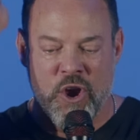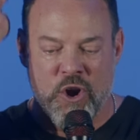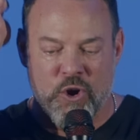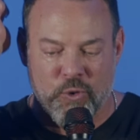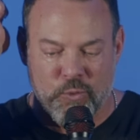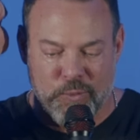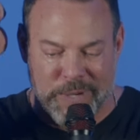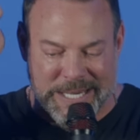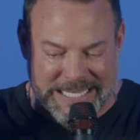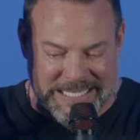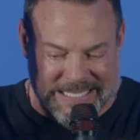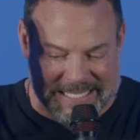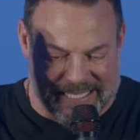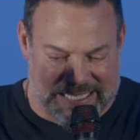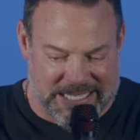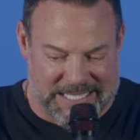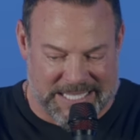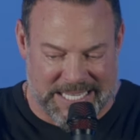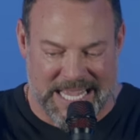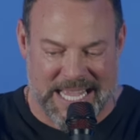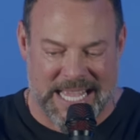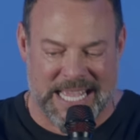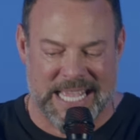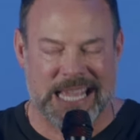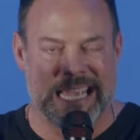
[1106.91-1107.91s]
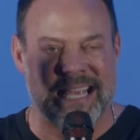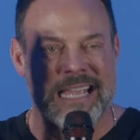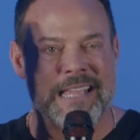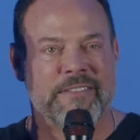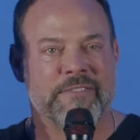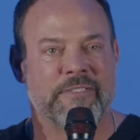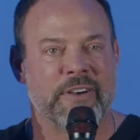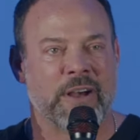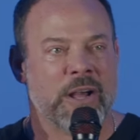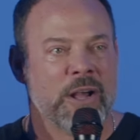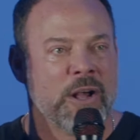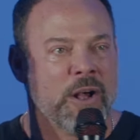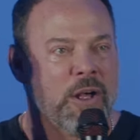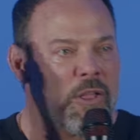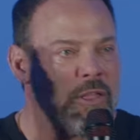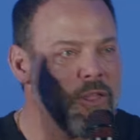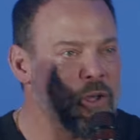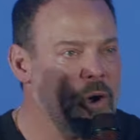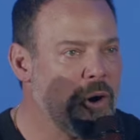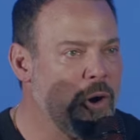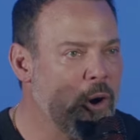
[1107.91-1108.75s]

Receive the